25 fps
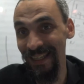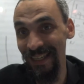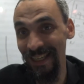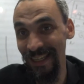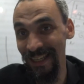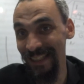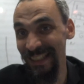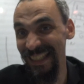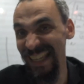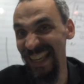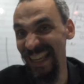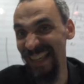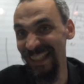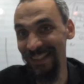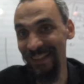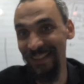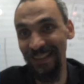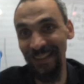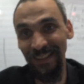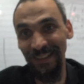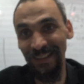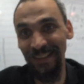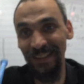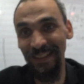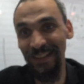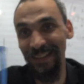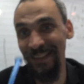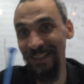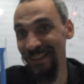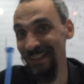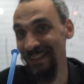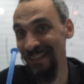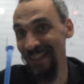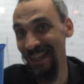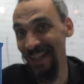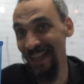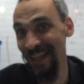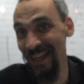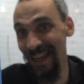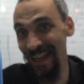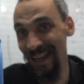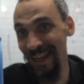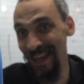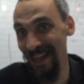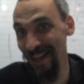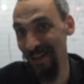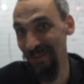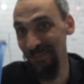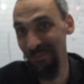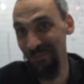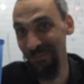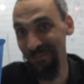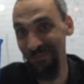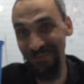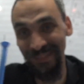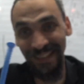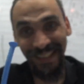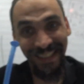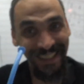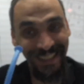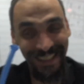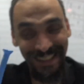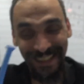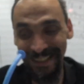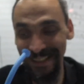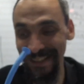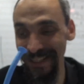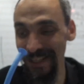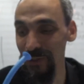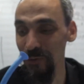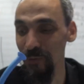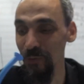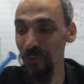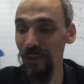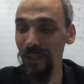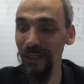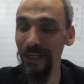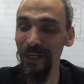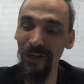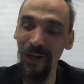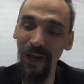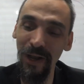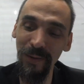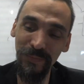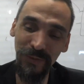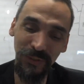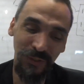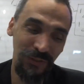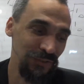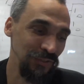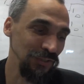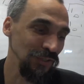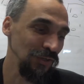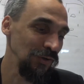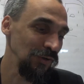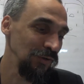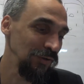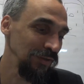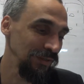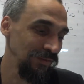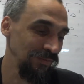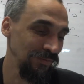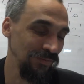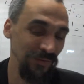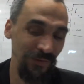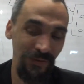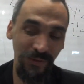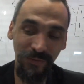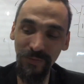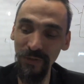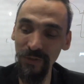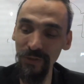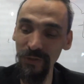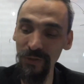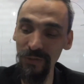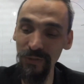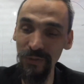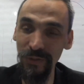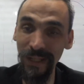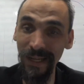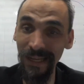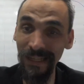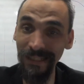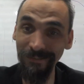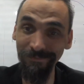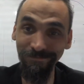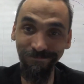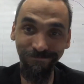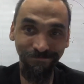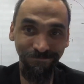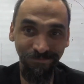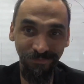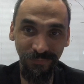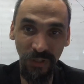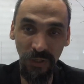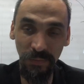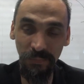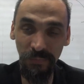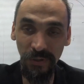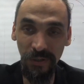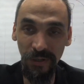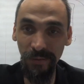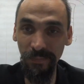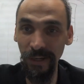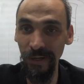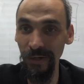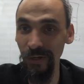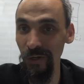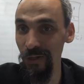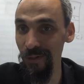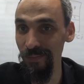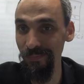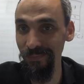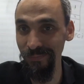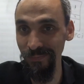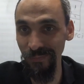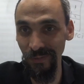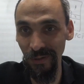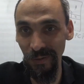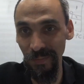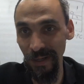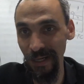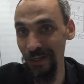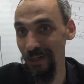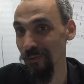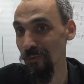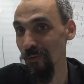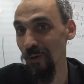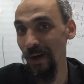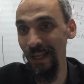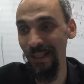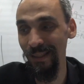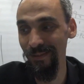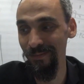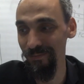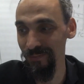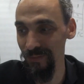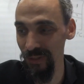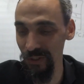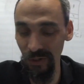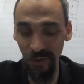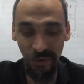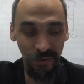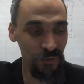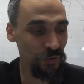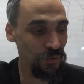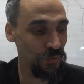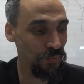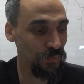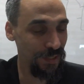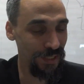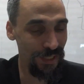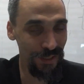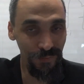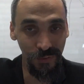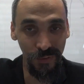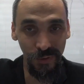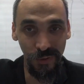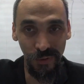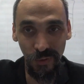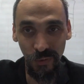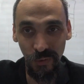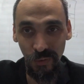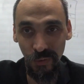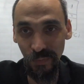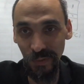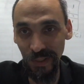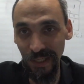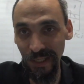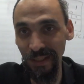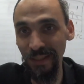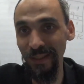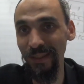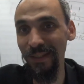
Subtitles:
Yes, this is the nuclear option. So if you use that, no problem at all. No matter what, you're going to be able to breathe